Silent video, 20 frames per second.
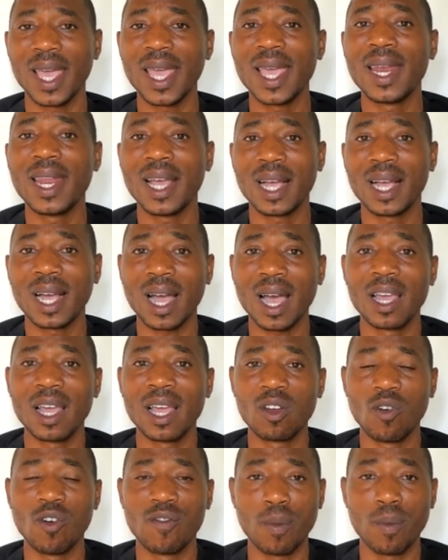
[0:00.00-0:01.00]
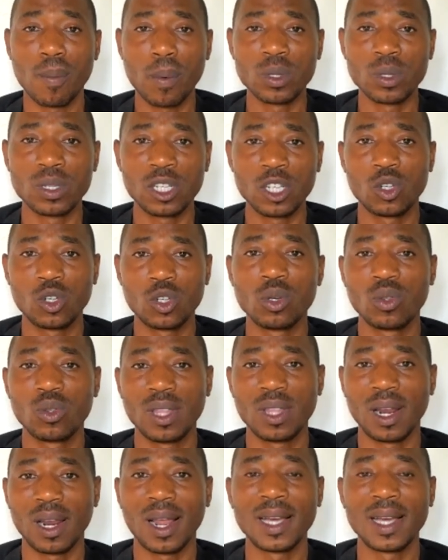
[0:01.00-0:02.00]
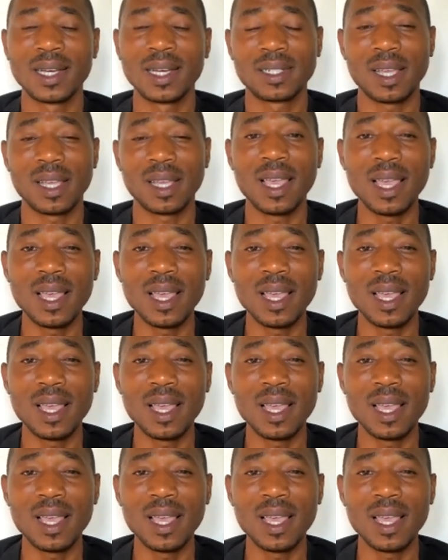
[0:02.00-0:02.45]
any kind of opposition to the light